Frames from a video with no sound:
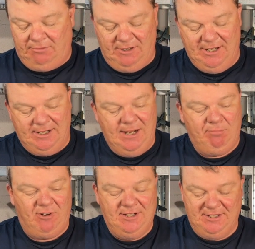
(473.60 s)
3D
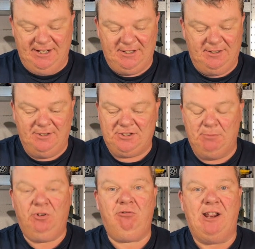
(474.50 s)
printed
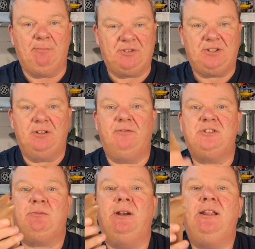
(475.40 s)
some grips for
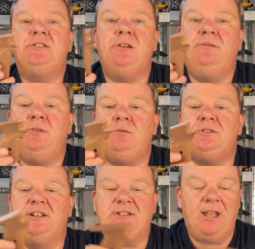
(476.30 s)

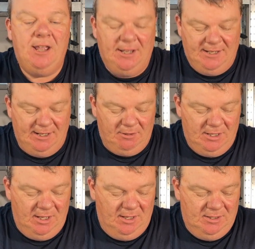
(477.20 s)
2240s. Now,
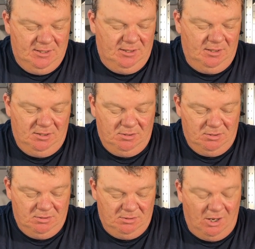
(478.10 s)

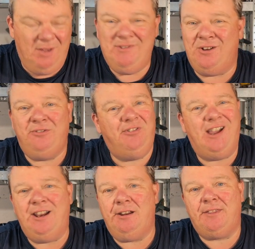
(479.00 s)
I'm no fan